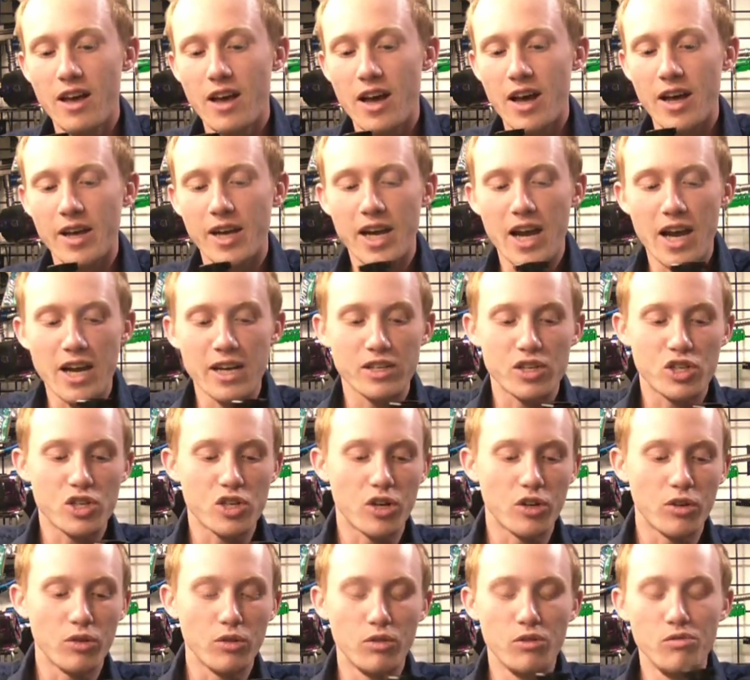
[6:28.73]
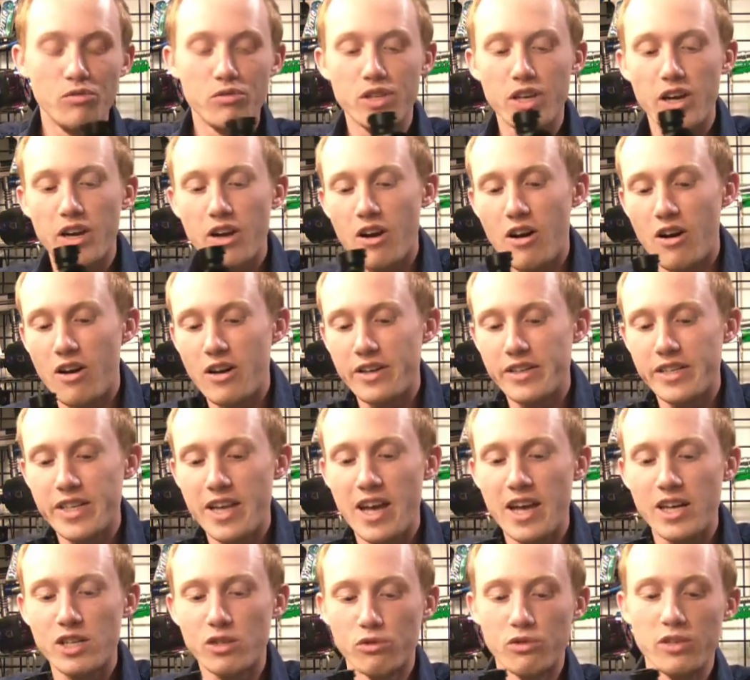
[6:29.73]
I kind of start losing
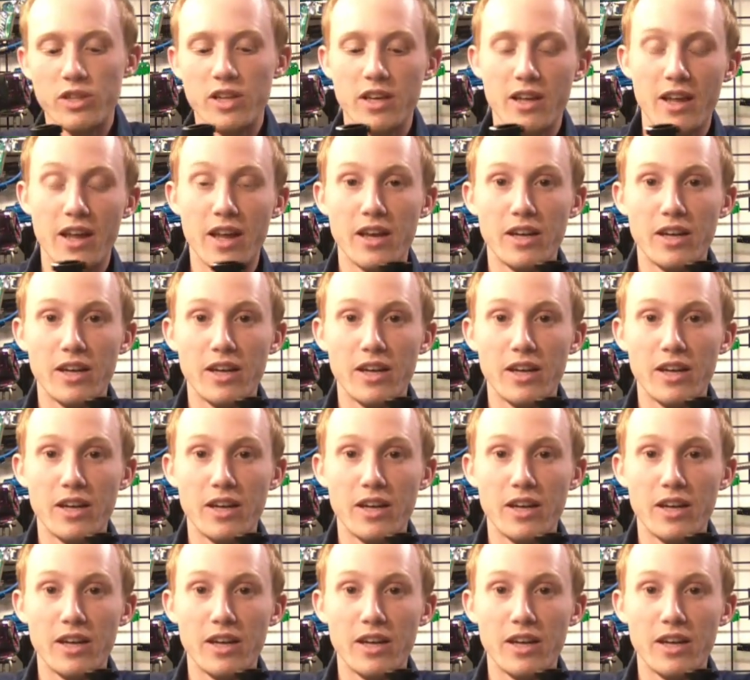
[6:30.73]
contact with it,